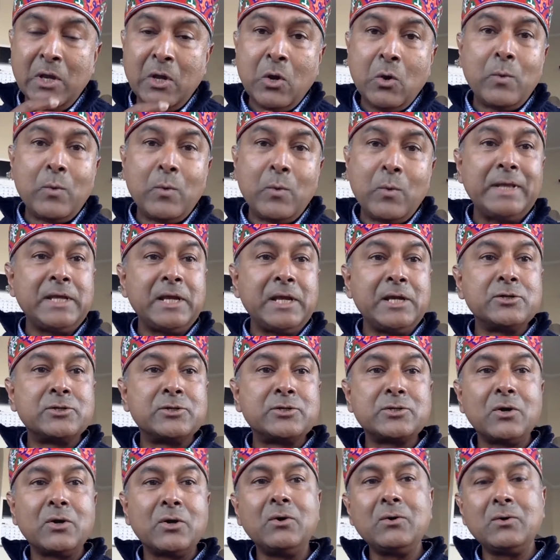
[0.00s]
where they
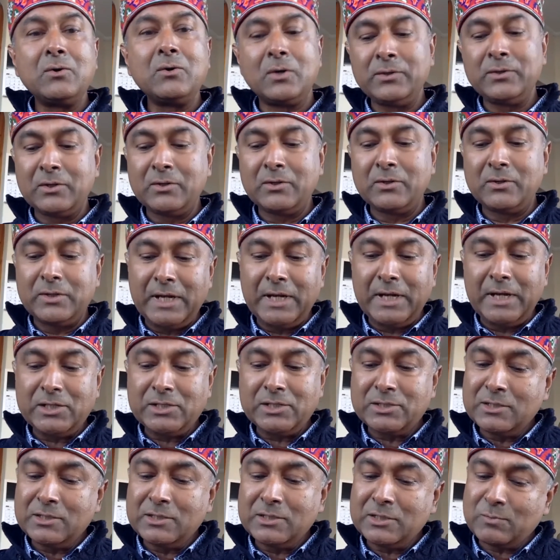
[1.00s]
draw on the
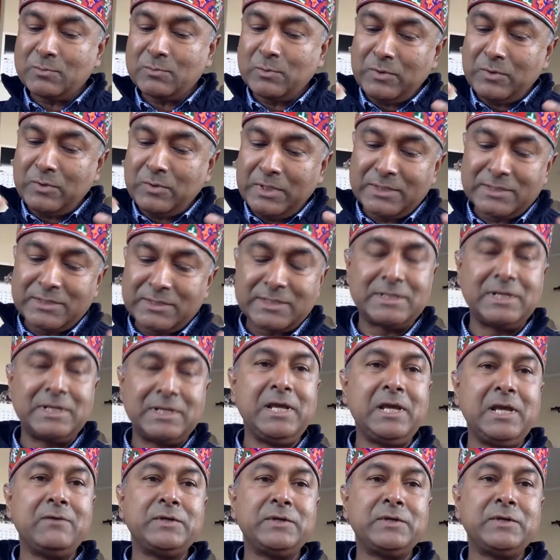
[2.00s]
connections between
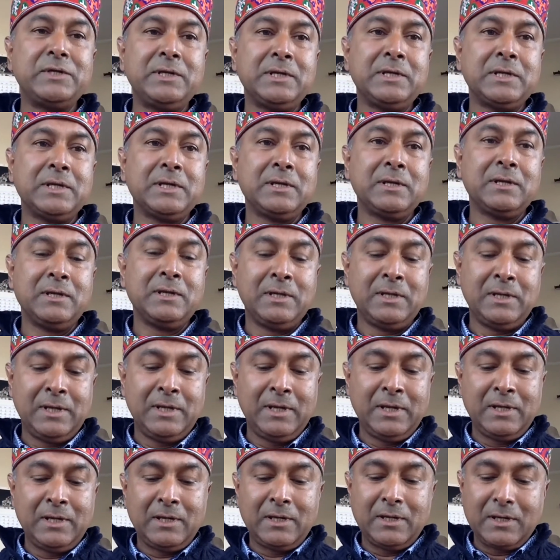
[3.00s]
slavery,
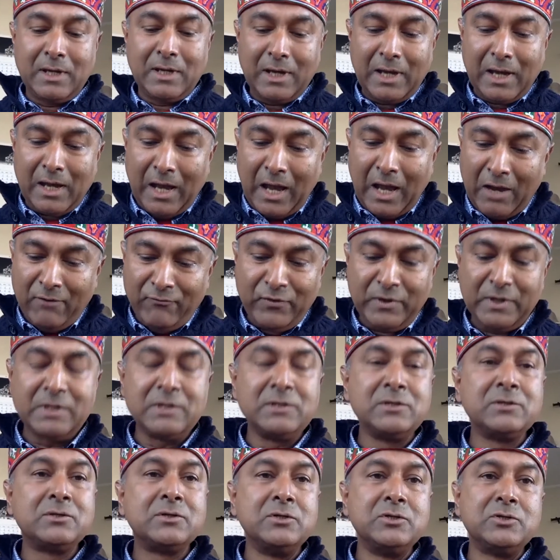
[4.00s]

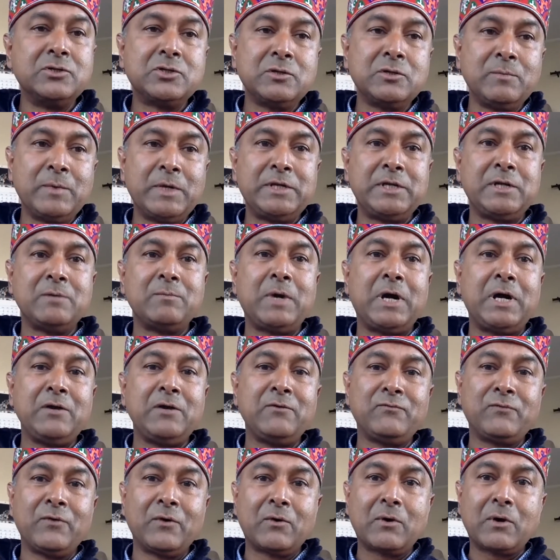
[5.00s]
African consumer
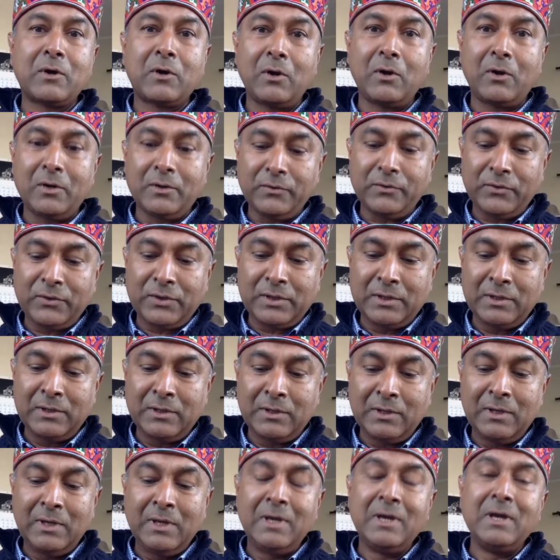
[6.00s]
demand for cloth,
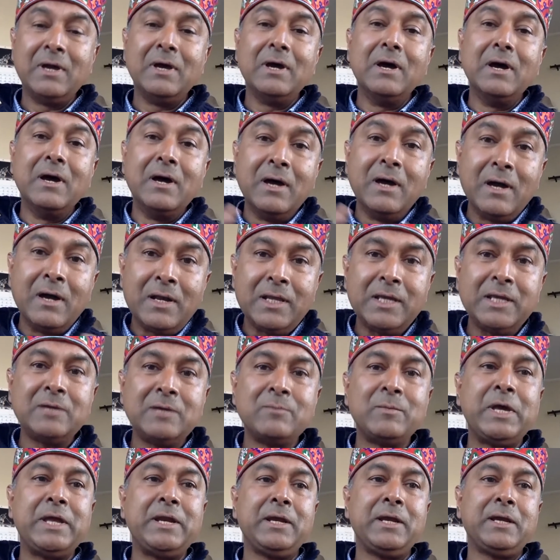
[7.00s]
early
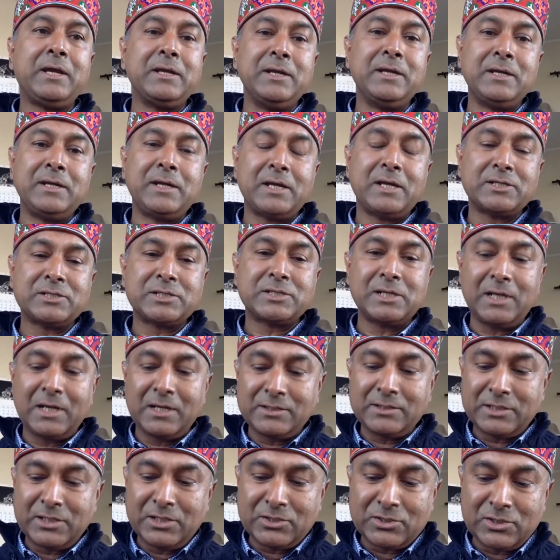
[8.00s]
American
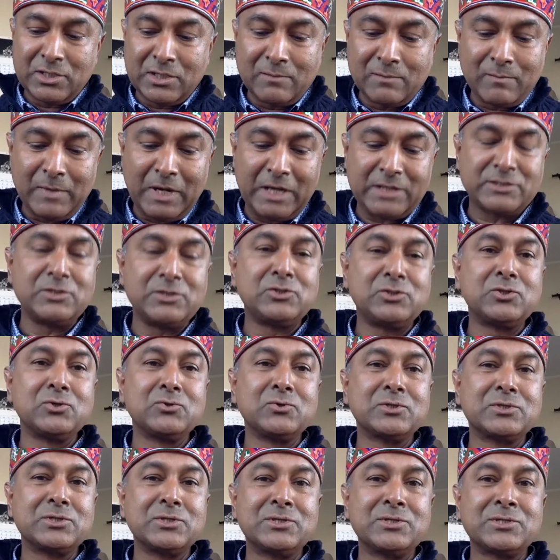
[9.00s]
industrialization in
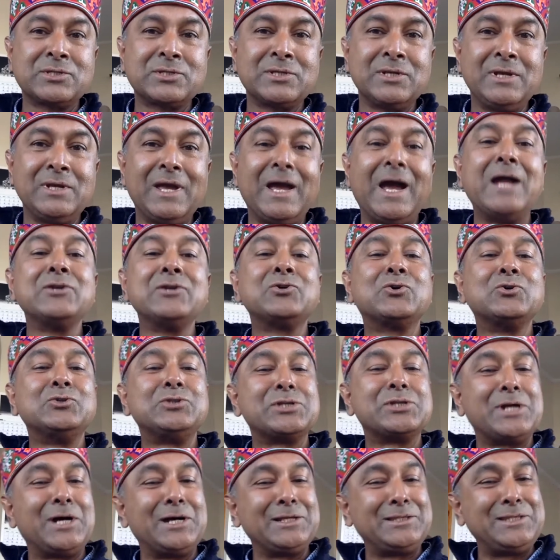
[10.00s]
Massachusetts, and
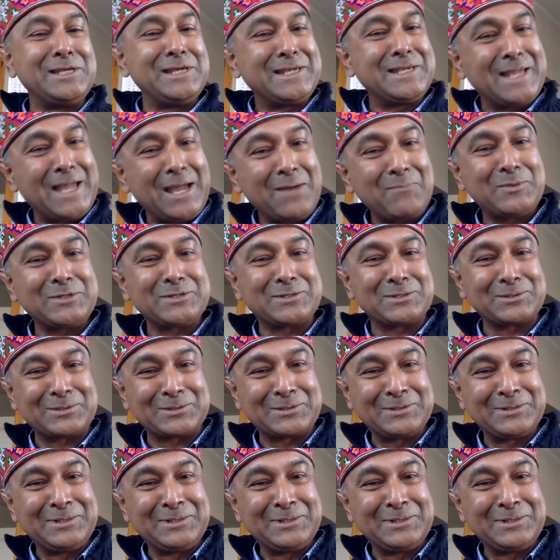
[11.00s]
Gujarati capital,